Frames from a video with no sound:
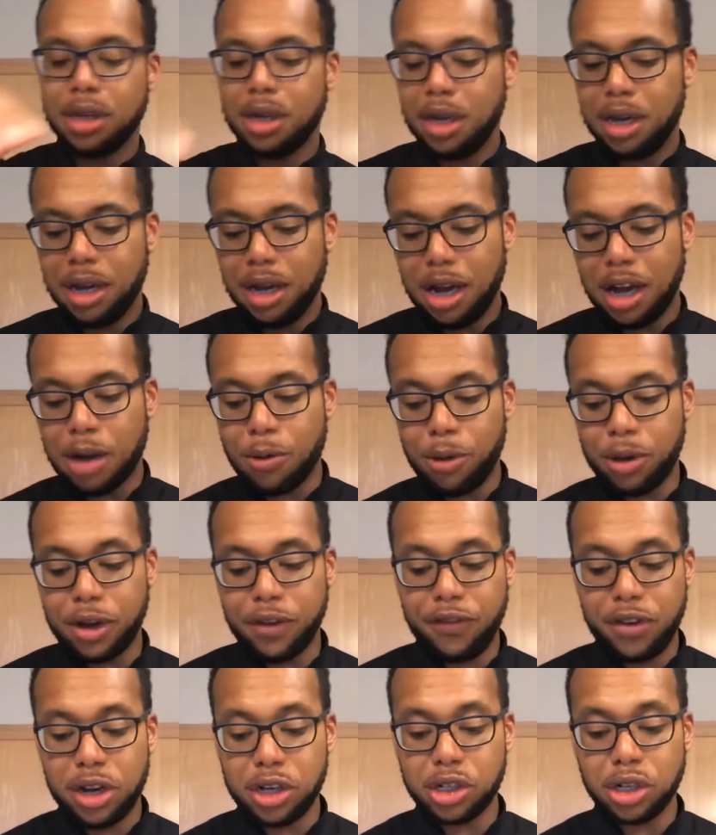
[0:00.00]
All right, we're gonna
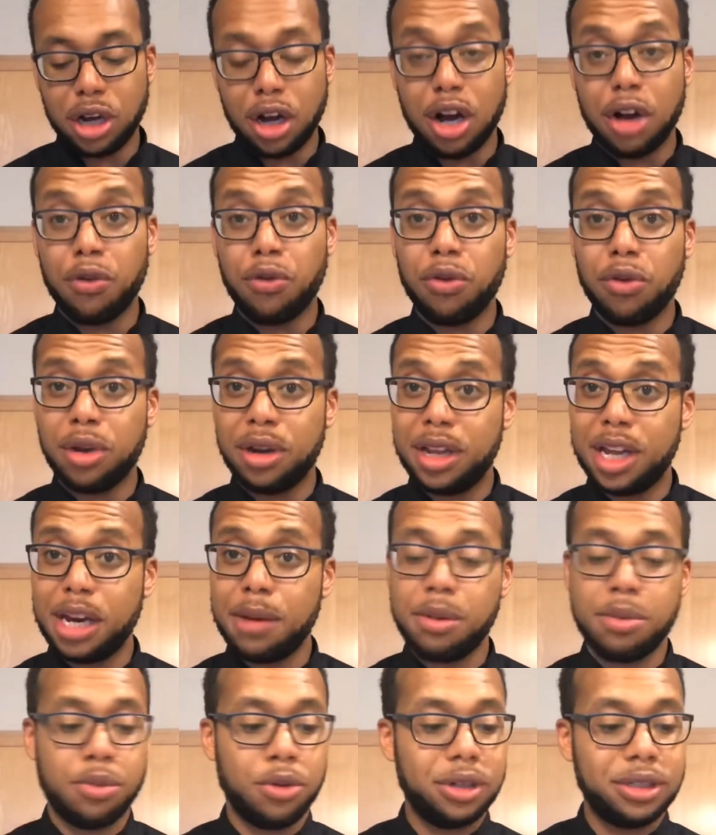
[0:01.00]
finish off with a little bit
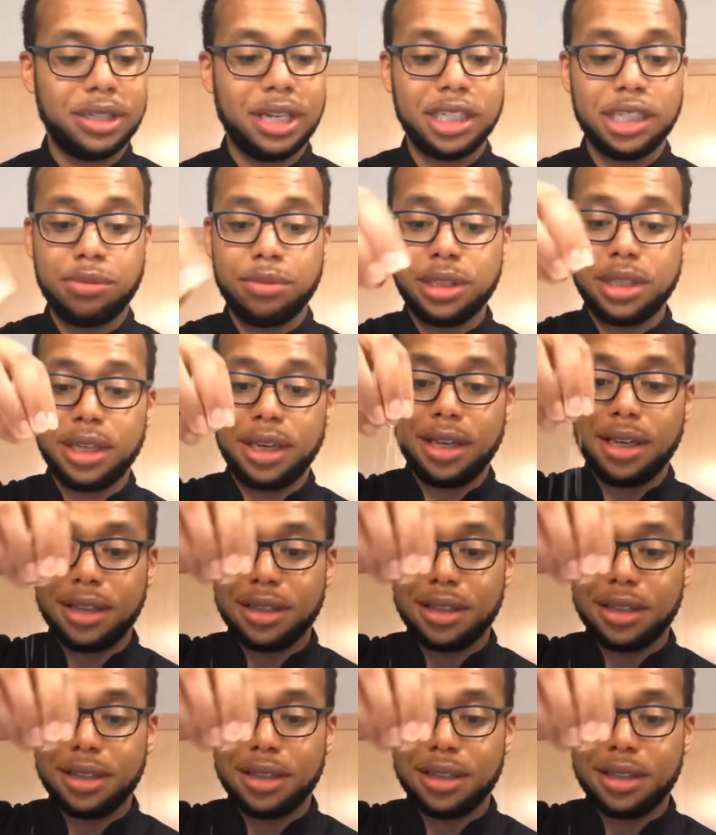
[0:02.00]
more sesame seed.